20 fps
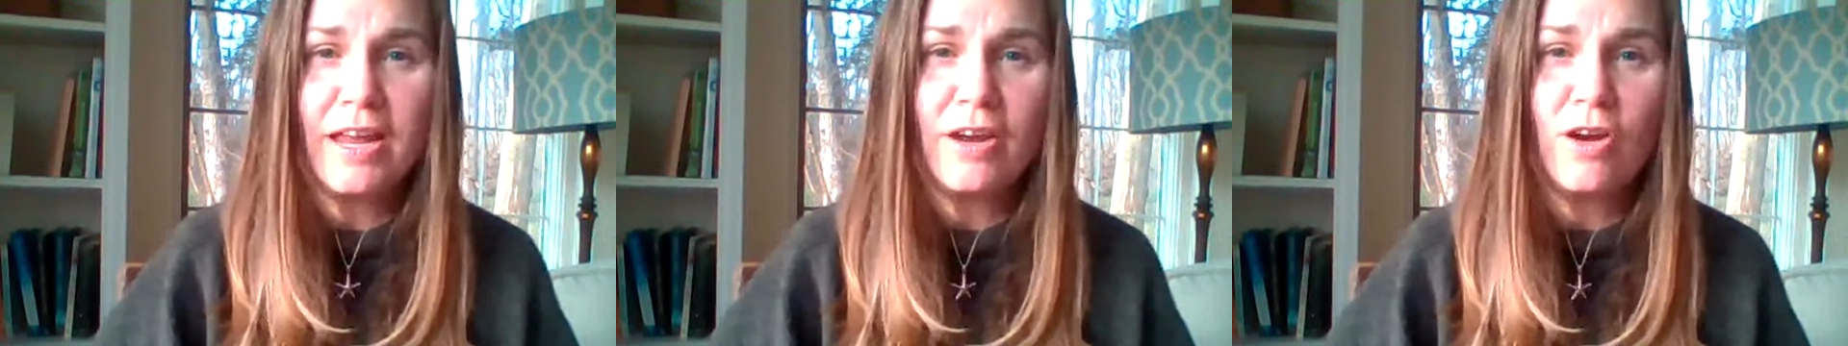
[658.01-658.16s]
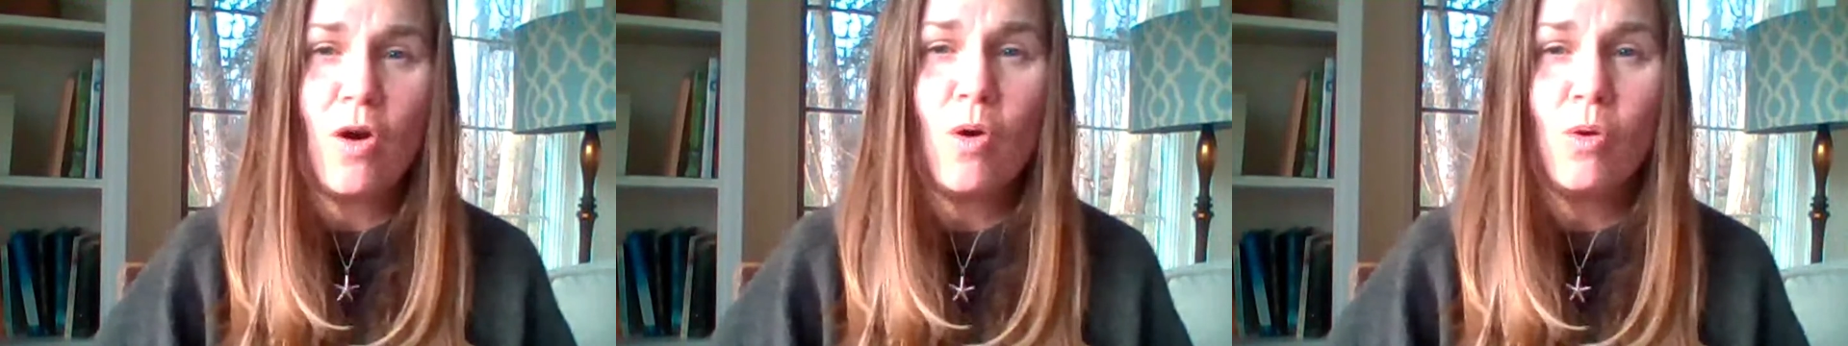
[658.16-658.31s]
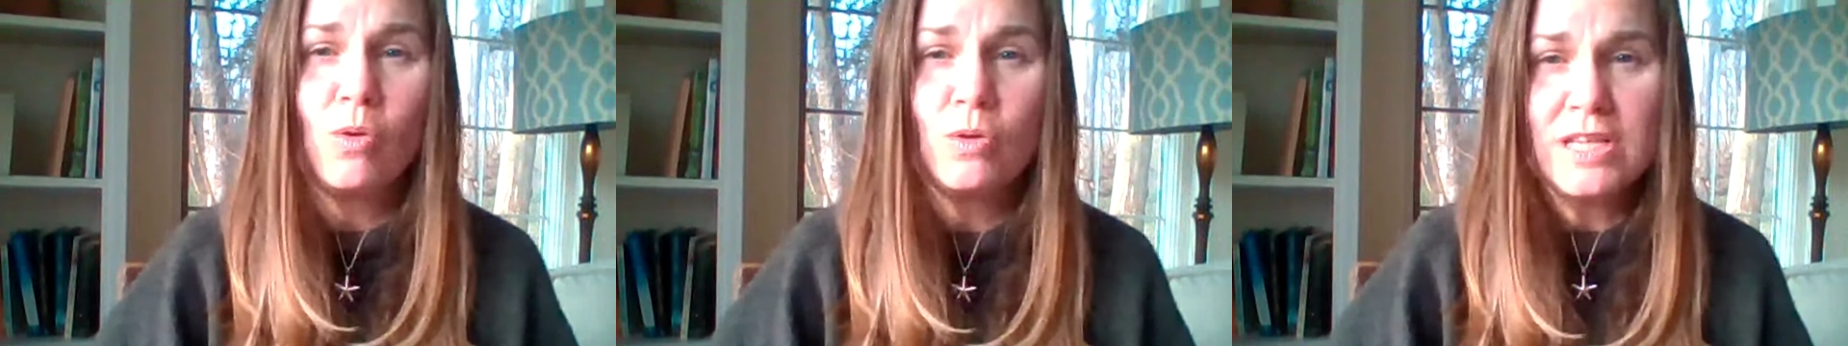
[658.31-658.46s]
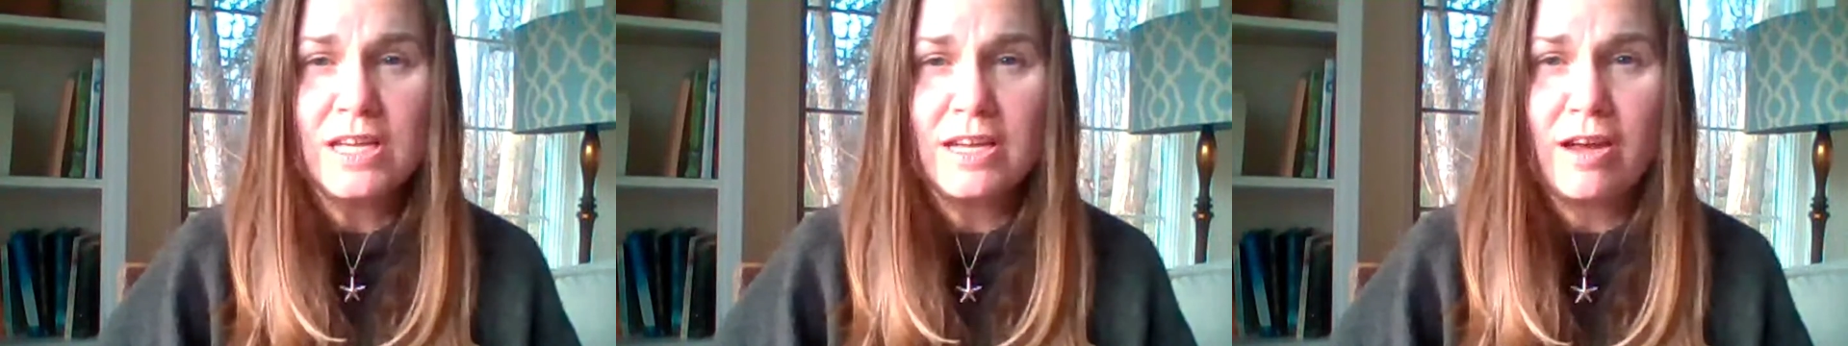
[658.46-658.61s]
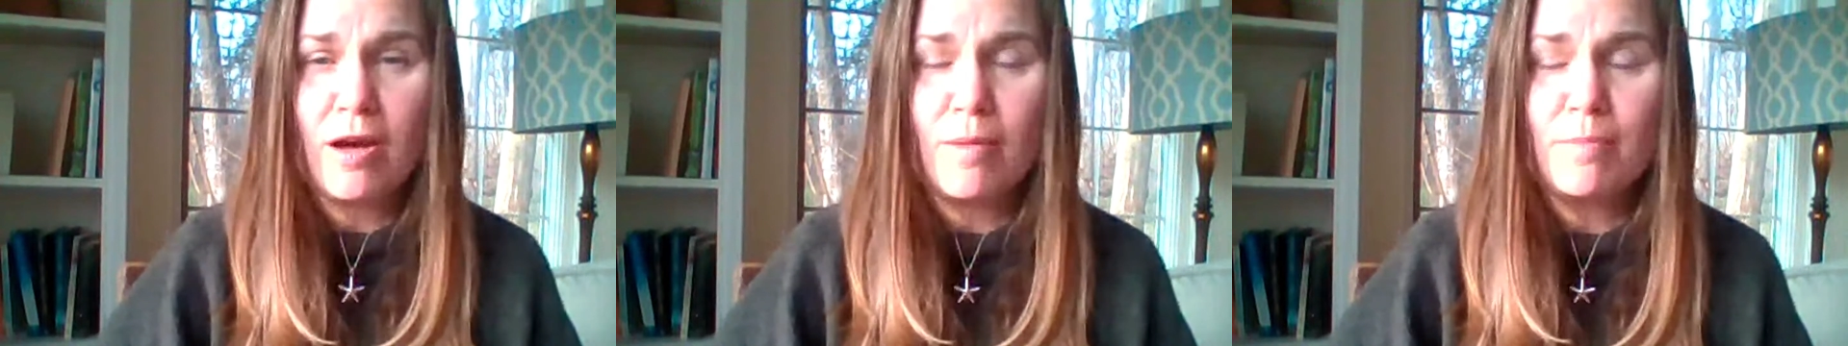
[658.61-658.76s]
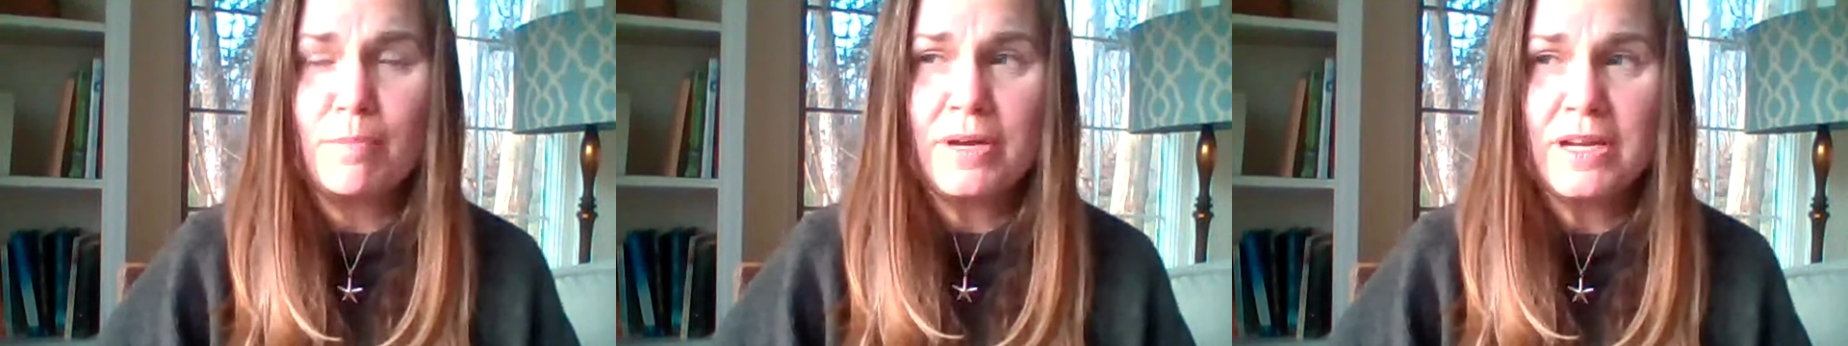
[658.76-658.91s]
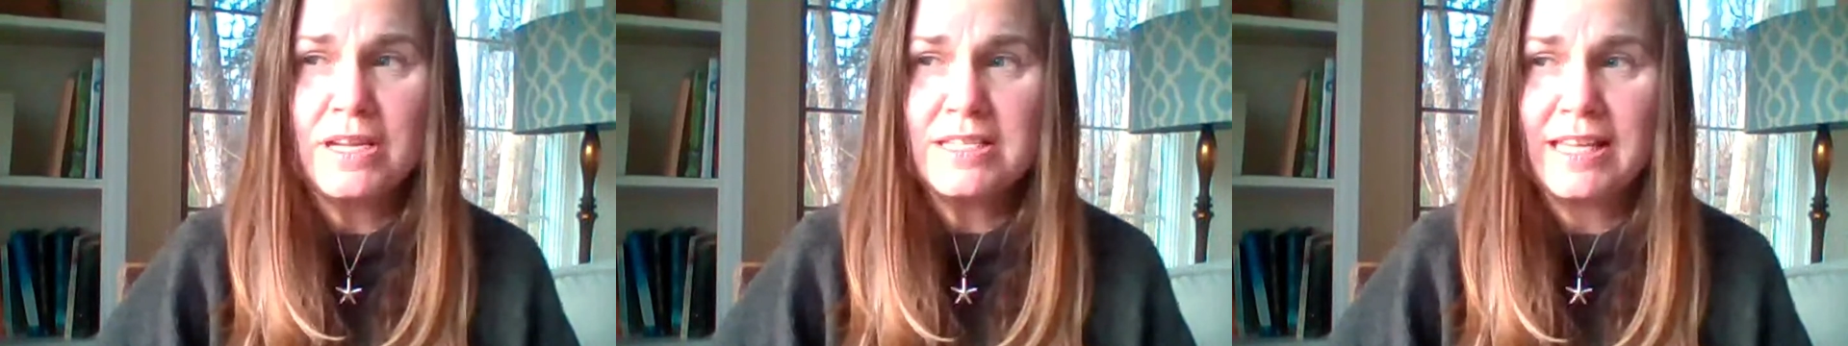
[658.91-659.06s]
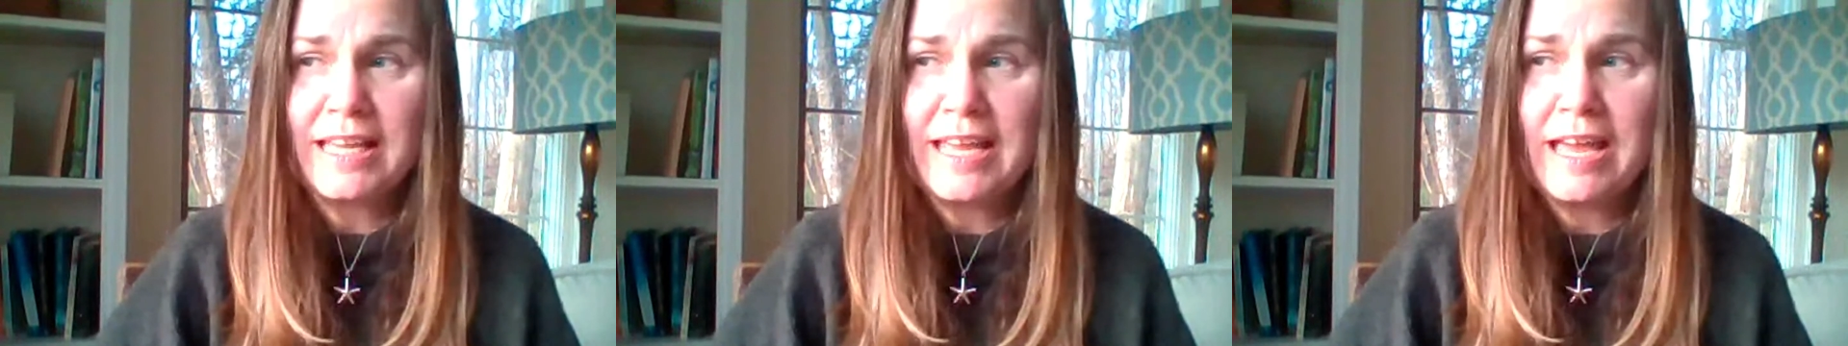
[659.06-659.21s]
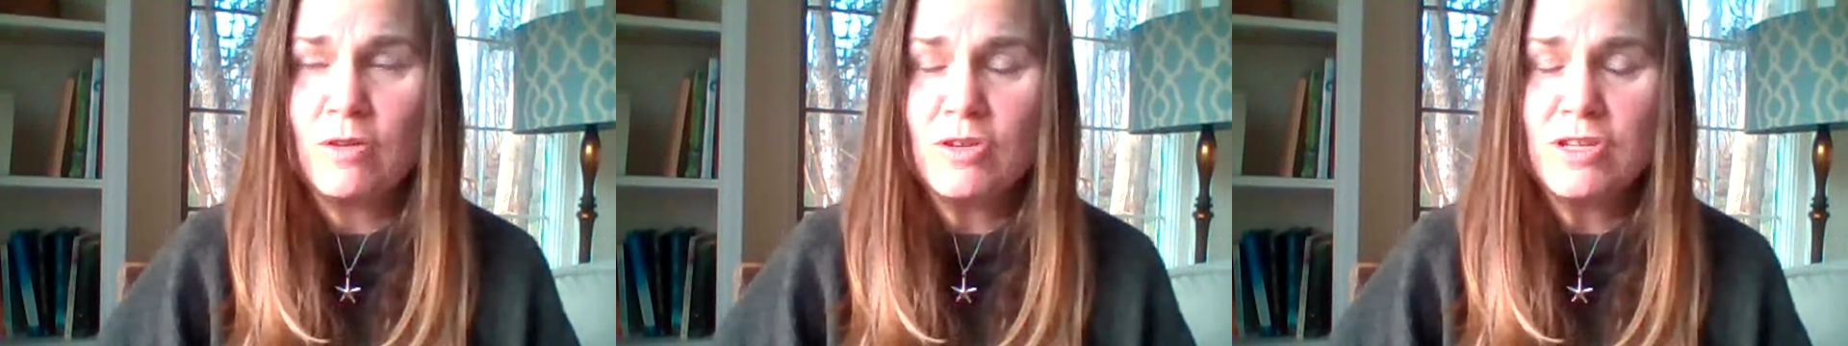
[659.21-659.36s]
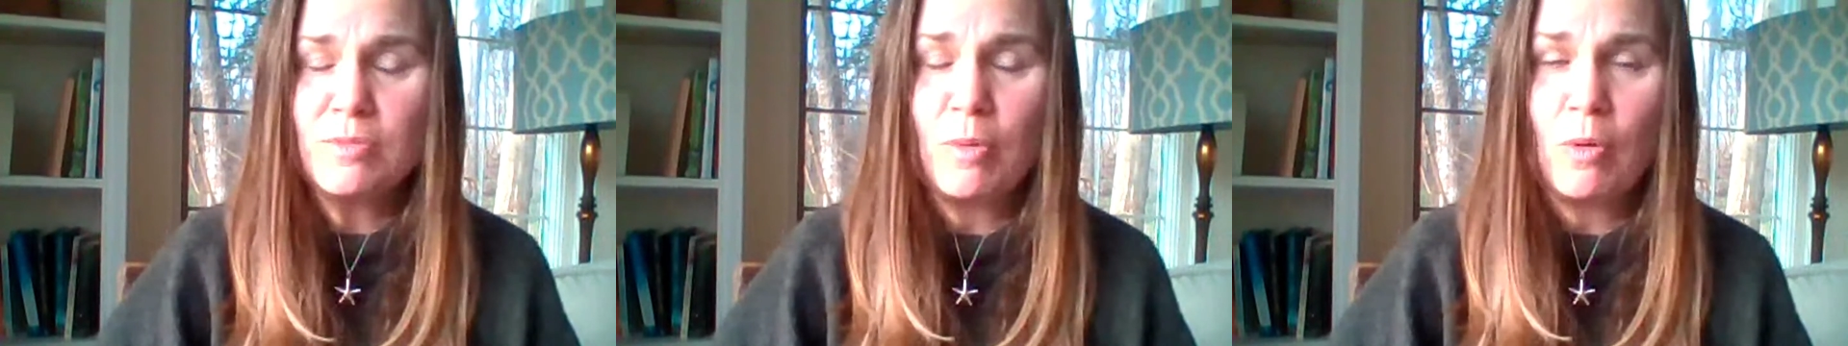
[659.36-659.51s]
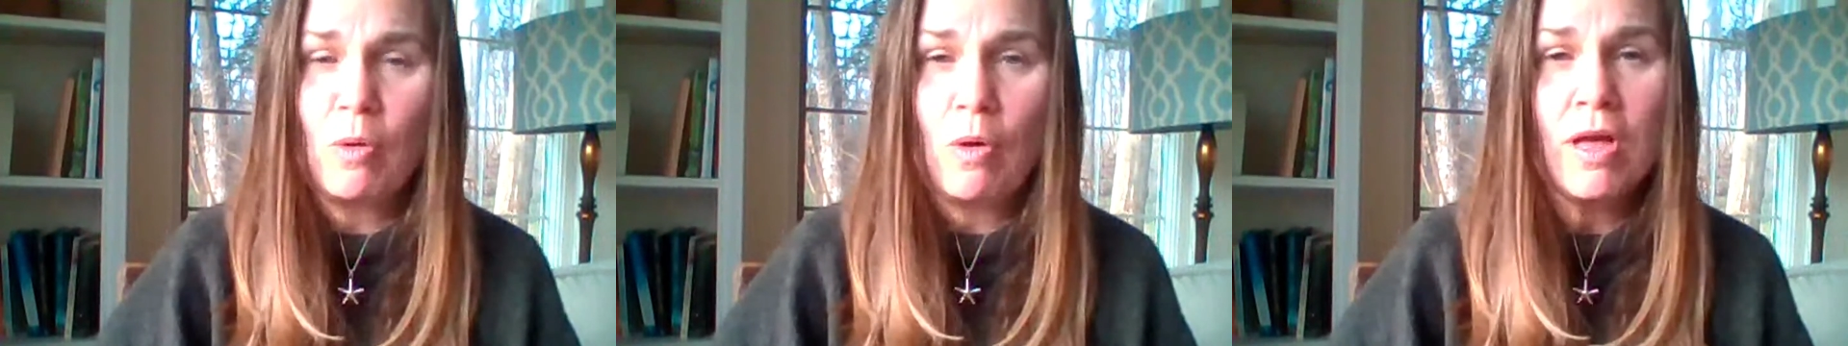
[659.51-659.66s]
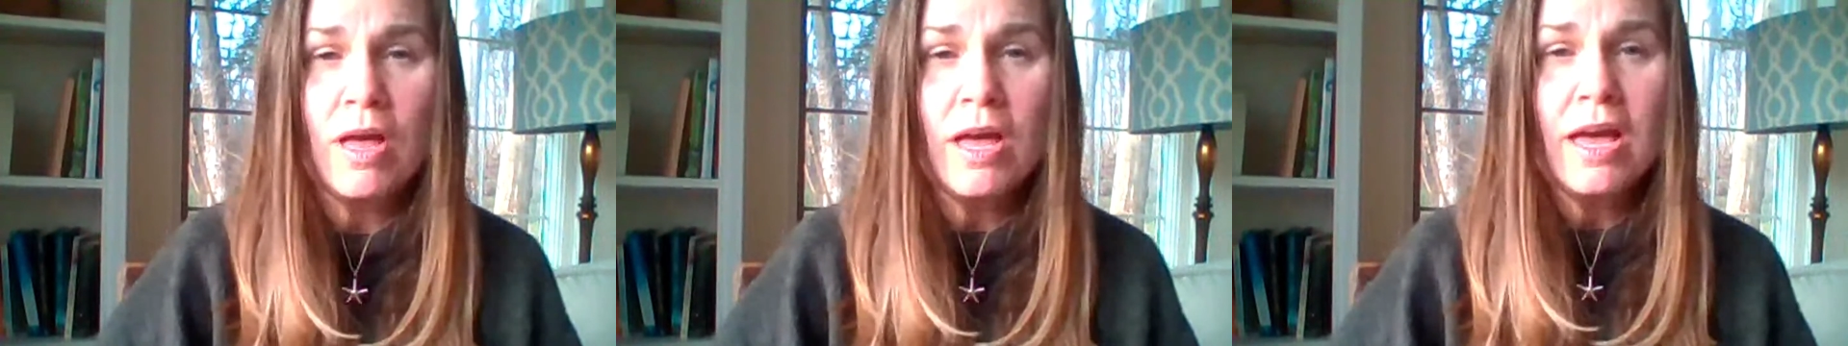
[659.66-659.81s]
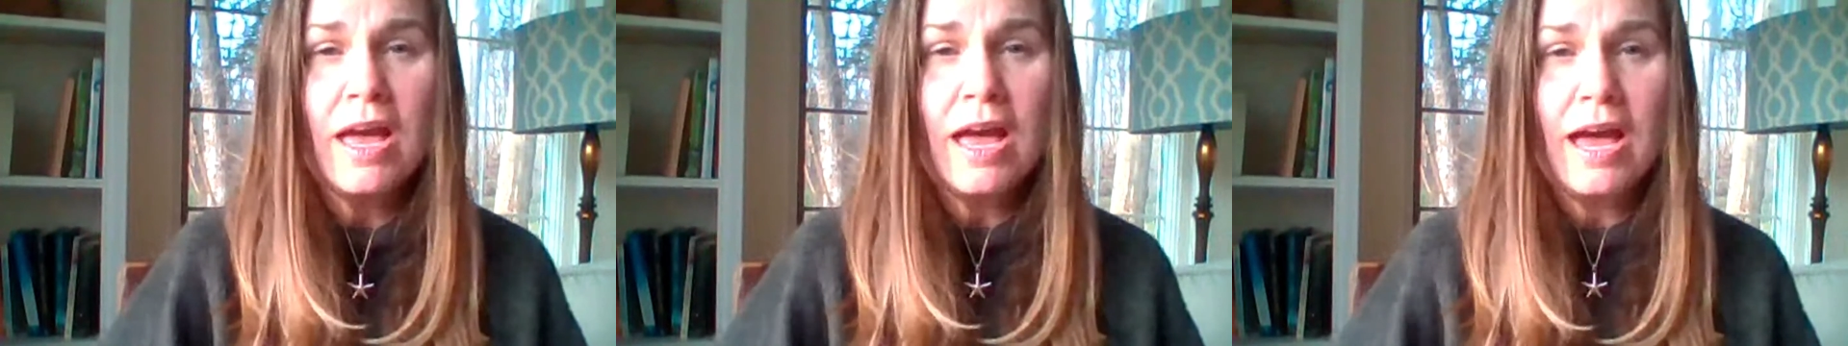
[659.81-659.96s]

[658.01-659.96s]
and holding companies accountable.